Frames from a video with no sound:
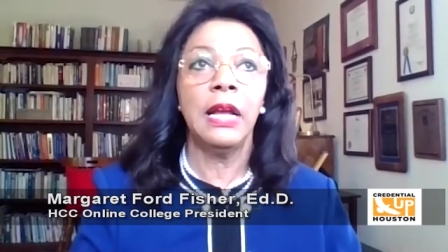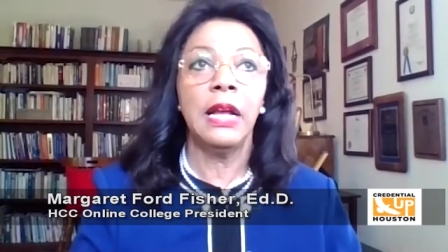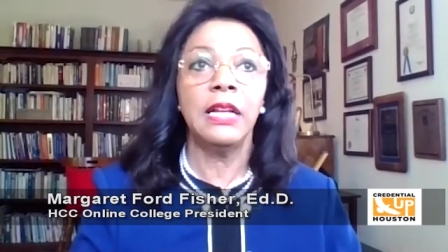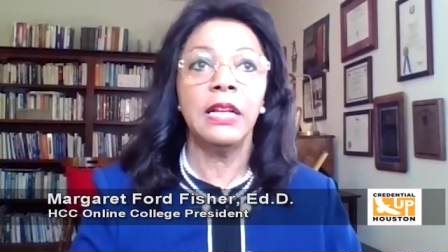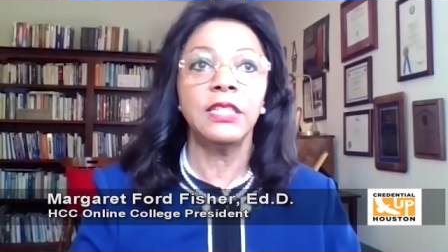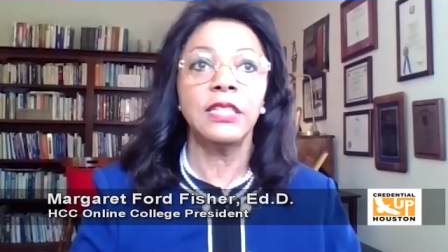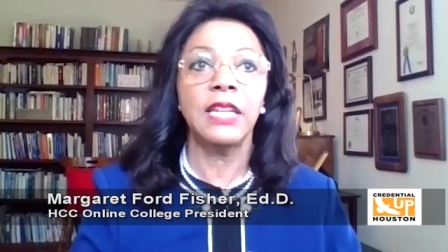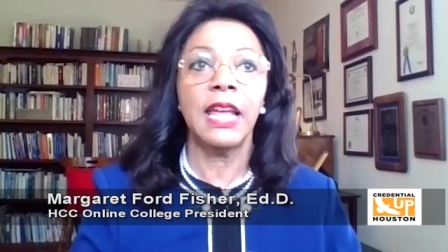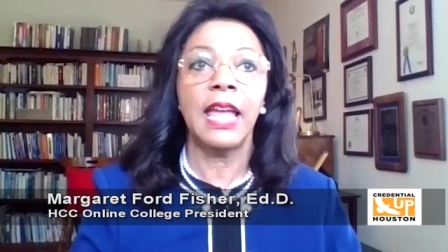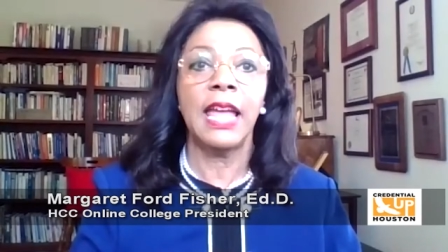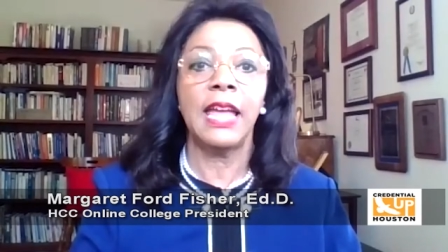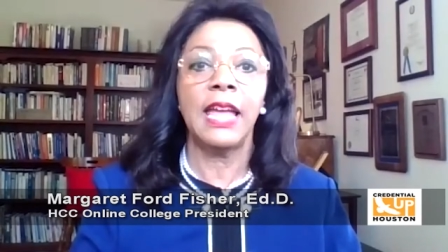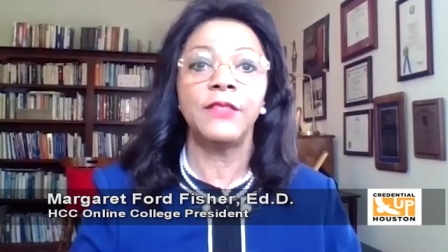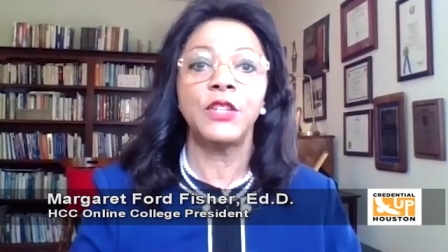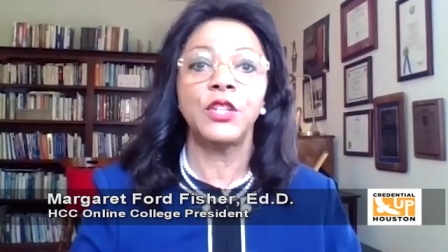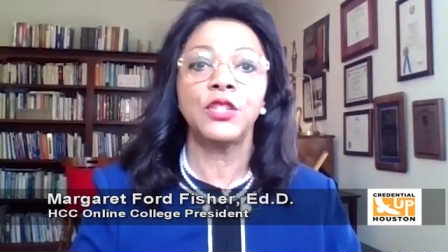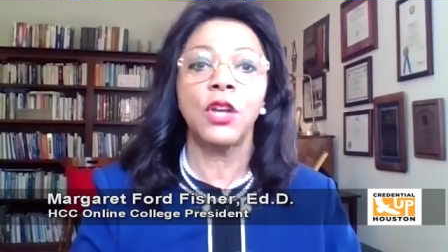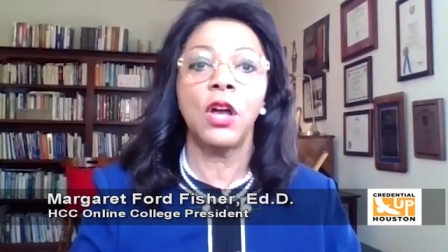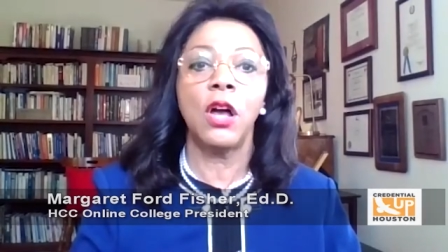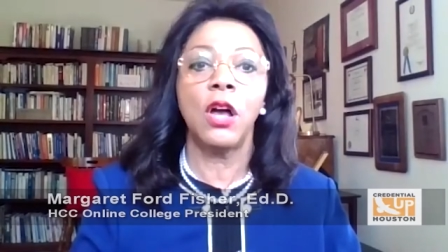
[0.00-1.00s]
us to have
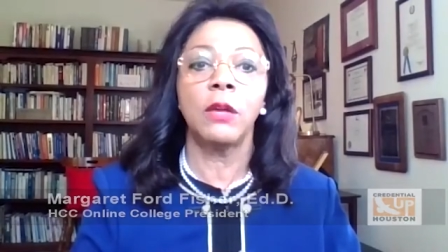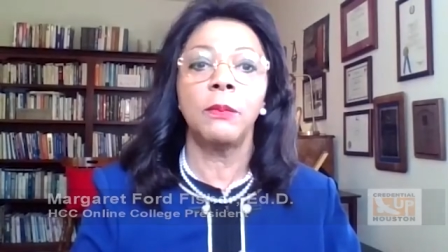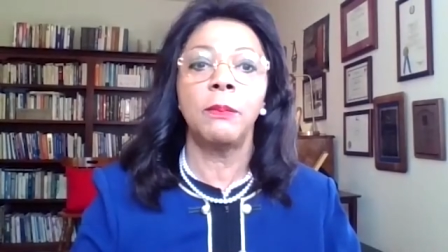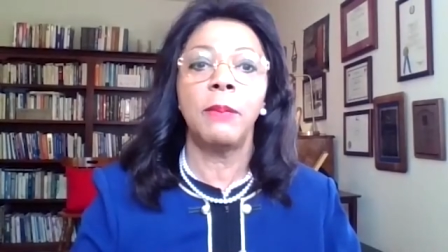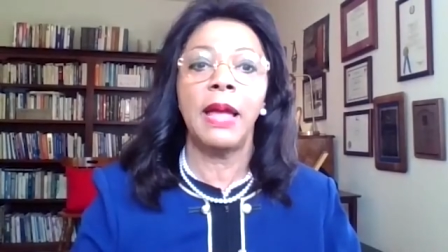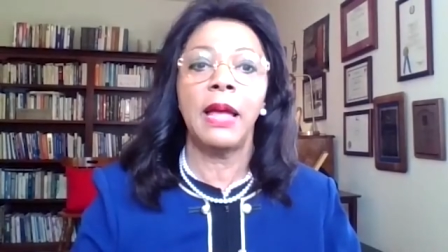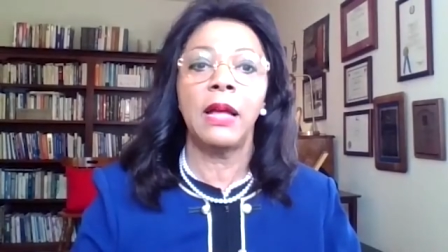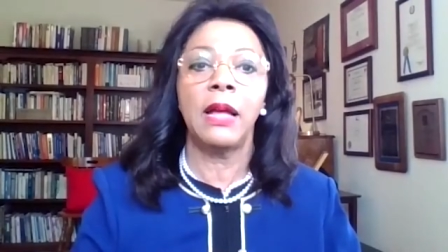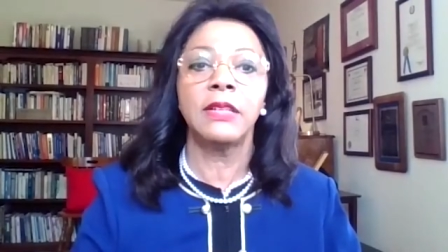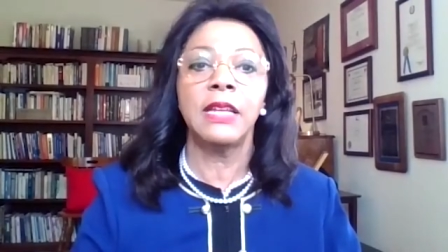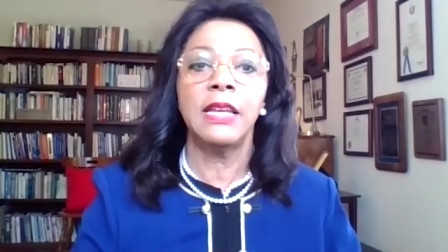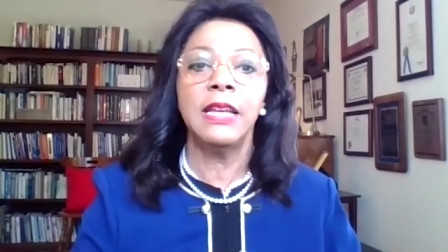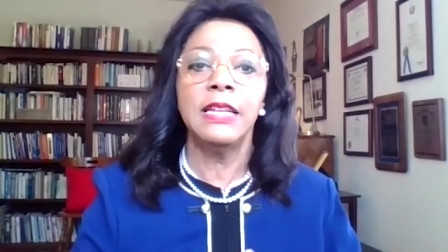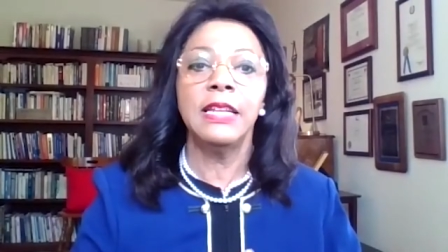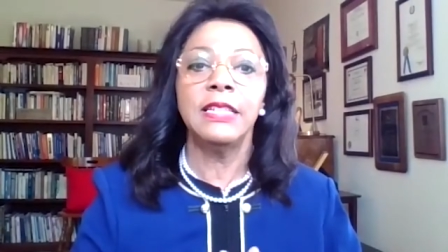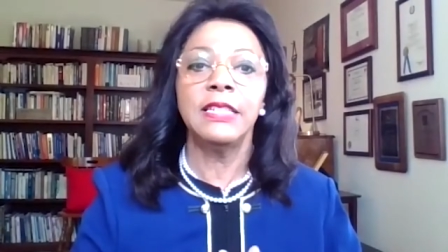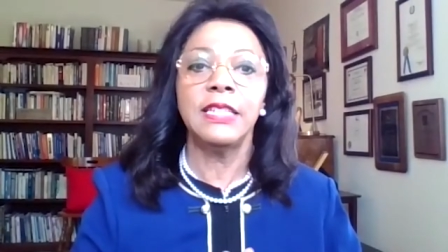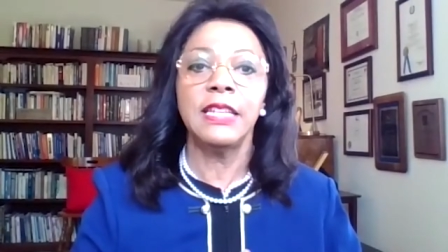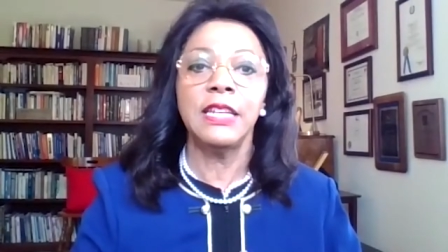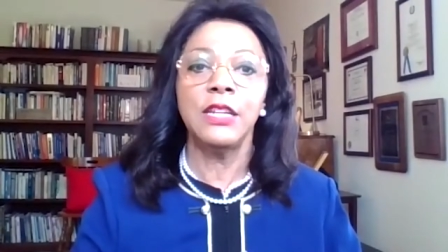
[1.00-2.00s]
to talk about
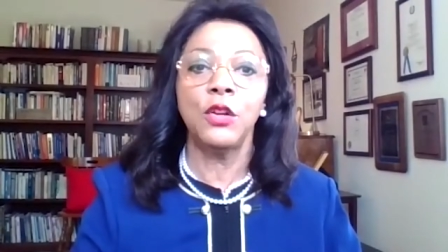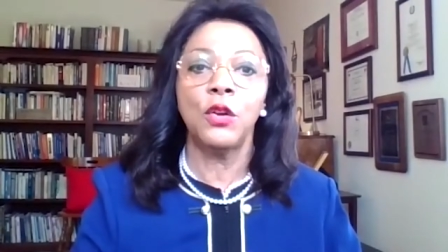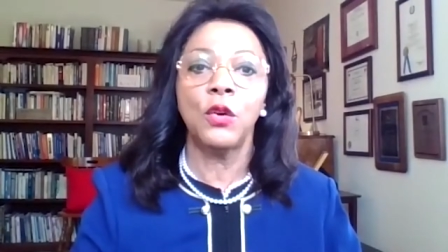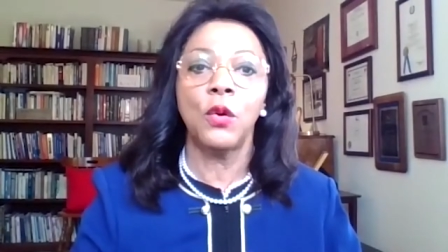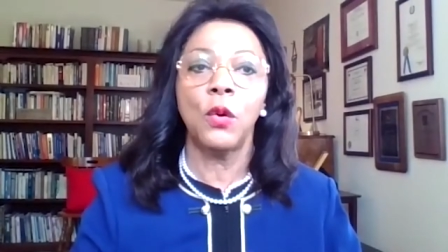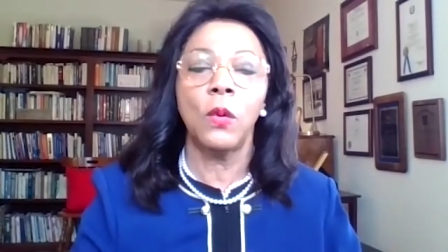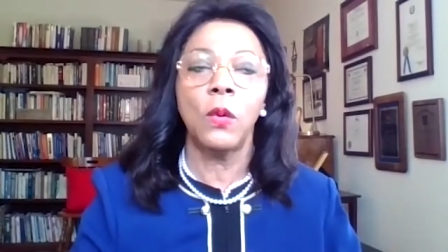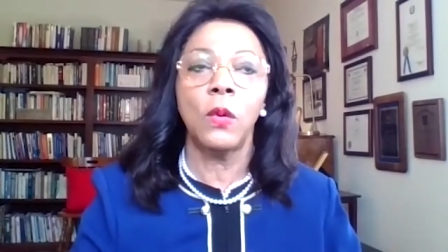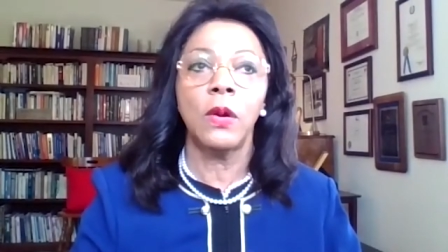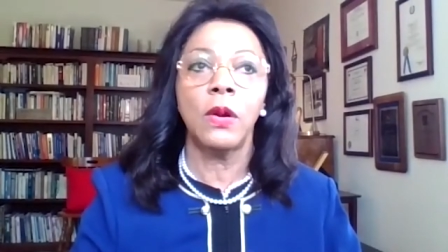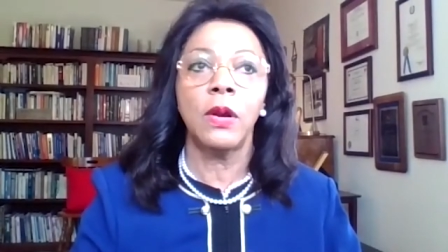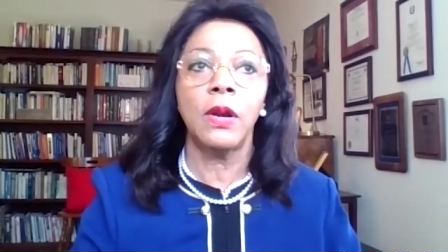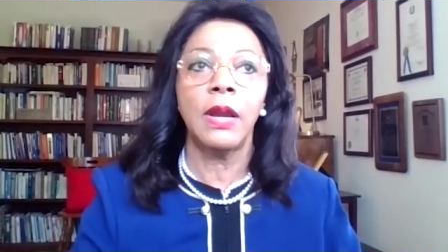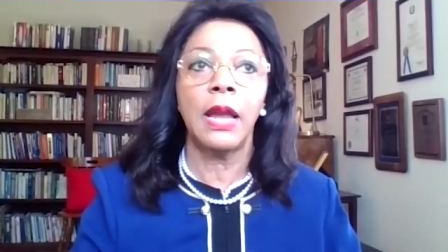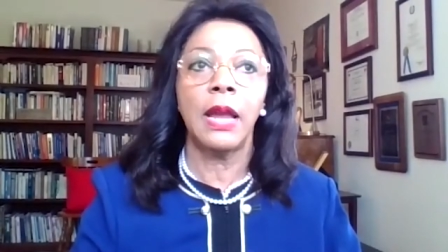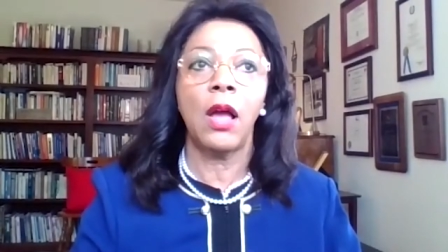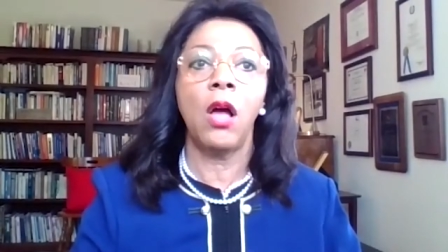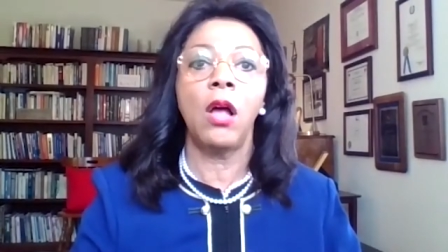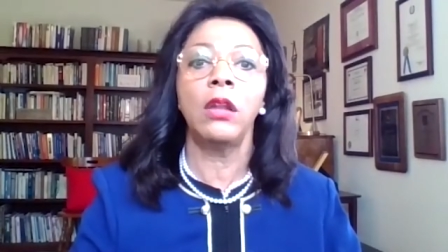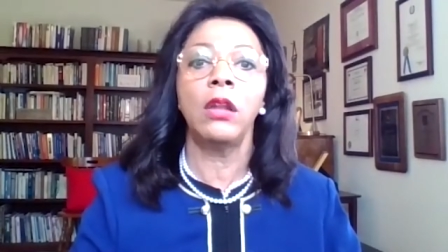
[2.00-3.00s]

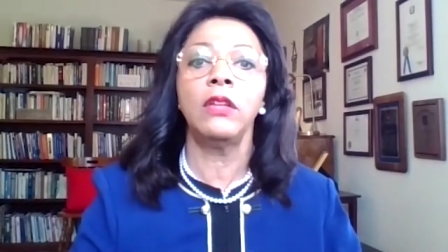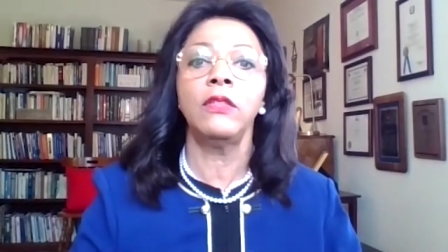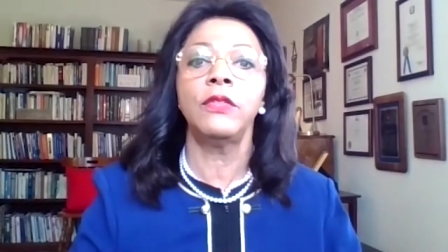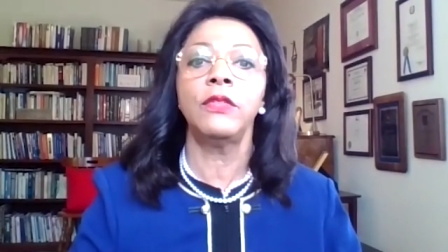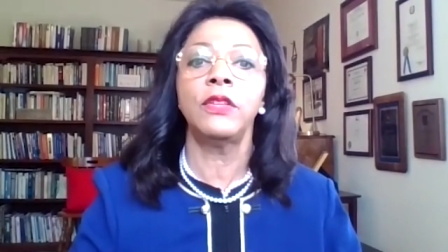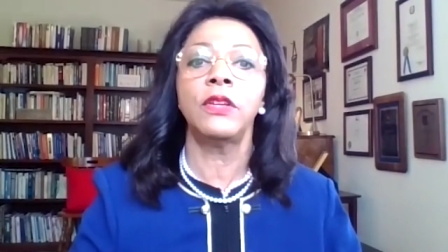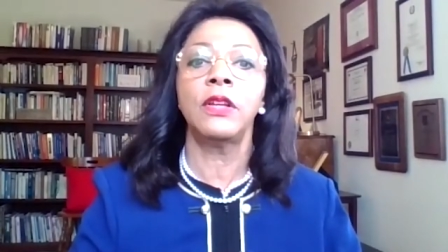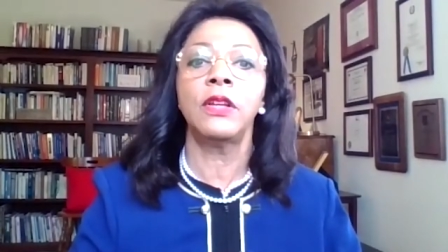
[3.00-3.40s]
Cenikor, all of